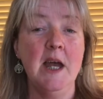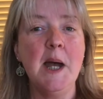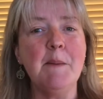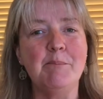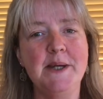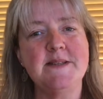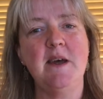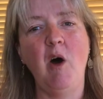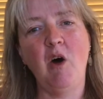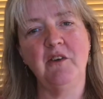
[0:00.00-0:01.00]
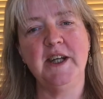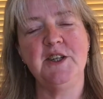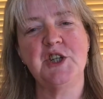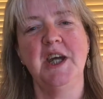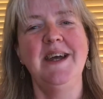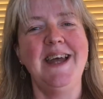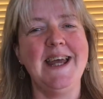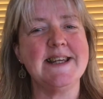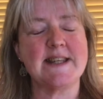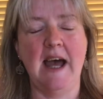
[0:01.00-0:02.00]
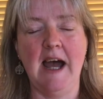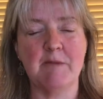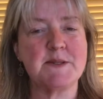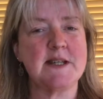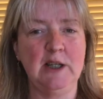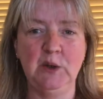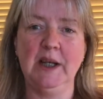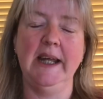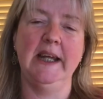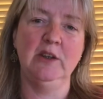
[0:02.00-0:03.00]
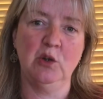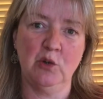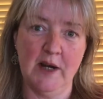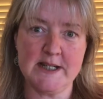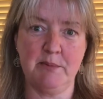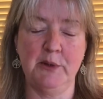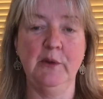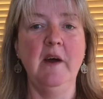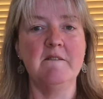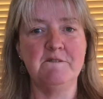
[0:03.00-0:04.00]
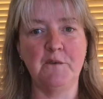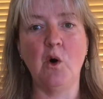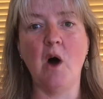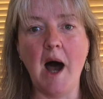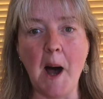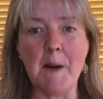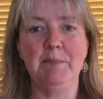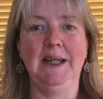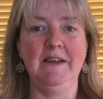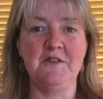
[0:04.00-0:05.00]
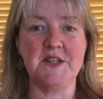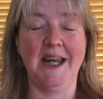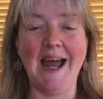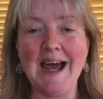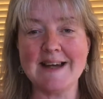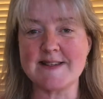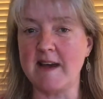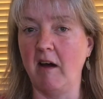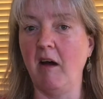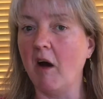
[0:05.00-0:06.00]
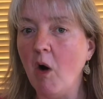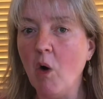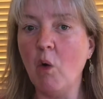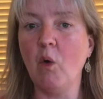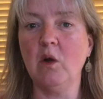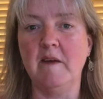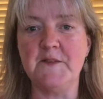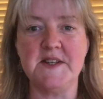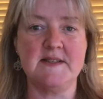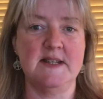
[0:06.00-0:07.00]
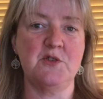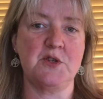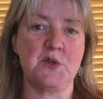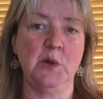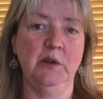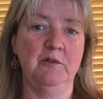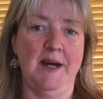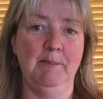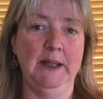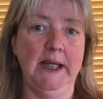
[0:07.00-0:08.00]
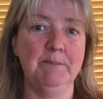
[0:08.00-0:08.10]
Bitter orange is absolutely incredible for uplifting, as are all of the citrus oil family.